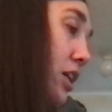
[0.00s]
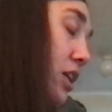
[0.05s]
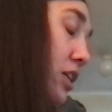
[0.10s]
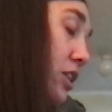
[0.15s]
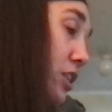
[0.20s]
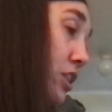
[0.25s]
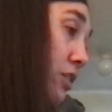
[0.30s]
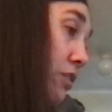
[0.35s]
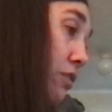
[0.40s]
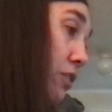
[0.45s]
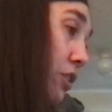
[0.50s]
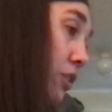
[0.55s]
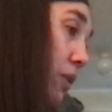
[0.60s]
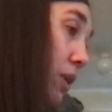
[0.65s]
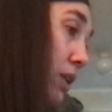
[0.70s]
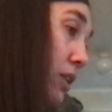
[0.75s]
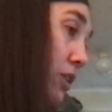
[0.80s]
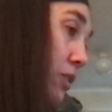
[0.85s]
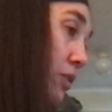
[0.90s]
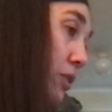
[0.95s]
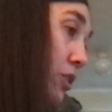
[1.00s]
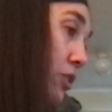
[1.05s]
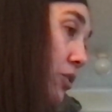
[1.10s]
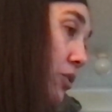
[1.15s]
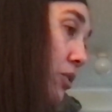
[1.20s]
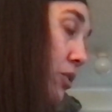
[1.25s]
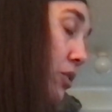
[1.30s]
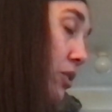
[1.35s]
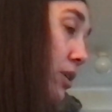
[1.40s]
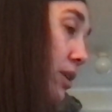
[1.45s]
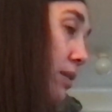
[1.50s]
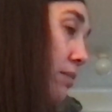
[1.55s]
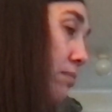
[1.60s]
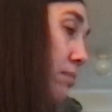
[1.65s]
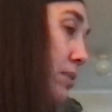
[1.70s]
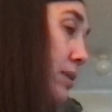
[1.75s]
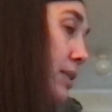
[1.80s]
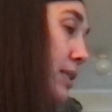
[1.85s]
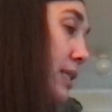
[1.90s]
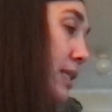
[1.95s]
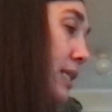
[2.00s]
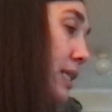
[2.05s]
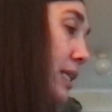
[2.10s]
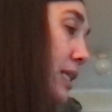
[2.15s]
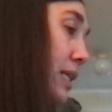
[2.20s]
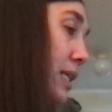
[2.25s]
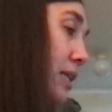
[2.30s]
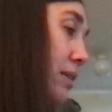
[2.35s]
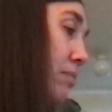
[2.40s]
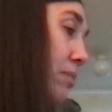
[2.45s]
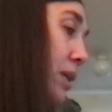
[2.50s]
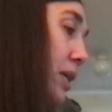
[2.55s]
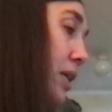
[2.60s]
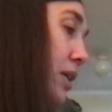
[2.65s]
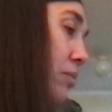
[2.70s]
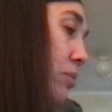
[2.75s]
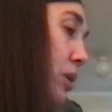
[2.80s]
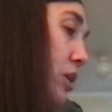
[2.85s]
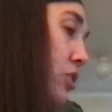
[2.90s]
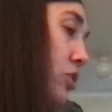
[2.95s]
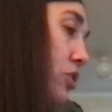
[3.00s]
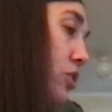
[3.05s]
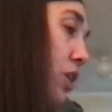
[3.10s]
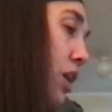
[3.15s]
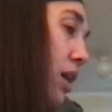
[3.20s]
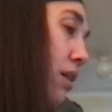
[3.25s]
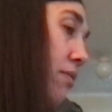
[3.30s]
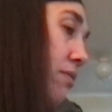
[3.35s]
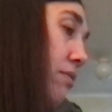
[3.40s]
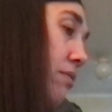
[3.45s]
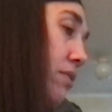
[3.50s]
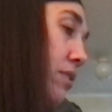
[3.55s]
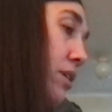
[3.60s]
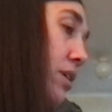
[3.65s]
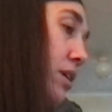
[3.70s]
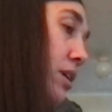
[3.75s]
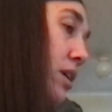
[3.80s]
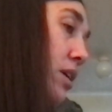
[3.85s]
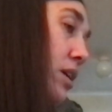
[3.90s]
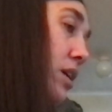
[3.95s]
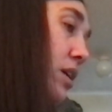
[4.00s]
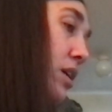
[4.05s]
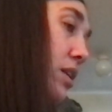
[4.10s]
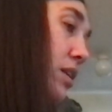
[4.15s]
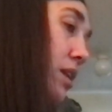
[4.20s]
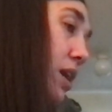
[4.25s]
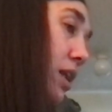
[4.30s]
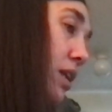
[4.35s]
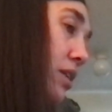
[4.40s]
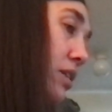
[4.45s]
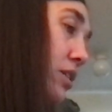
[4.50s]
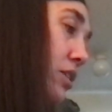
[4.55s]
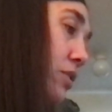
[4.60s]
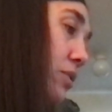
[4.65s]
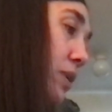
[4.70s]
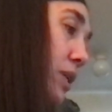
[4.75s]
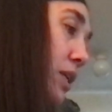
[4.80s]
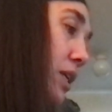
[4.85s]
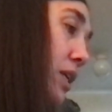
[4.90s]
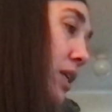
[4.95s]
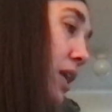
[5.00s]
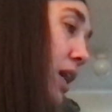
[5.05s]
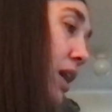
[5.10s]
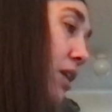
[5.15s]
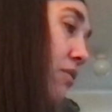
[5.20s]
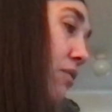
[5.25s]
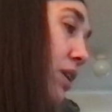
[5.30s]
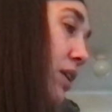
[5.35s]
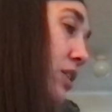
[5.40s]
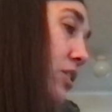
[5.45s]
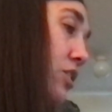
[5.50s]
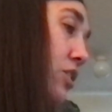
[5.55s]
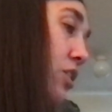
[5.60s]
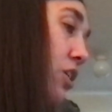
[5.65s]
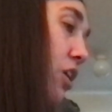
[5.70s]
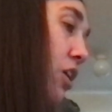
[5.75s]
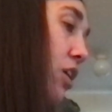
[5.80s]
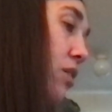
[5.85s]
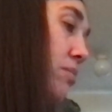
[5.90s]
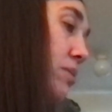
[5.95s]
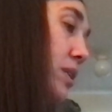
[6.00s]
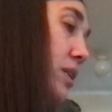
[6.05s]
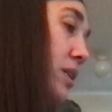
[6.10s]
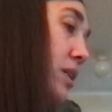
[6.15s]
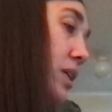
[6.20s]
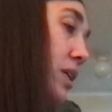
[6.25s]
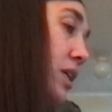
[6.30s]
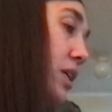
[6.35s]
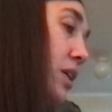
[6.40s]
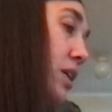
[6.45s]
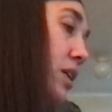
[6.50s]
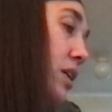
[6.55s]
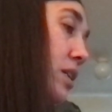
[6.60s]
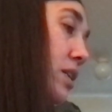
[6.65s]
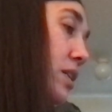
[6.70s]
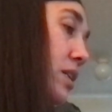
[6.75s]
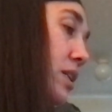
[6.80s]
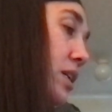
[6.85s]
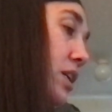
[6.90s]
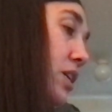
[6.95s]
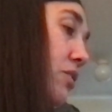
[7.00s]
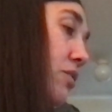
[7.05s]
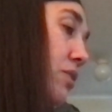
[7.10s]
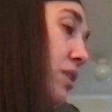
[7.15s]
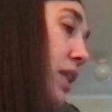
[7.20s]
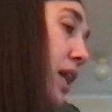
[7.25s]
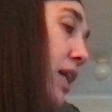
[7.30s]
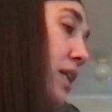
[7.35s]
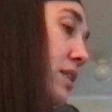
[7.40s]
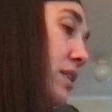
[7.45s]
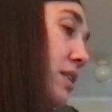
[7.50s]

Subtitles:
She flew onto his shoulder and pleaded, but he brushed her off. Not until Wendy again raised her arm did he relent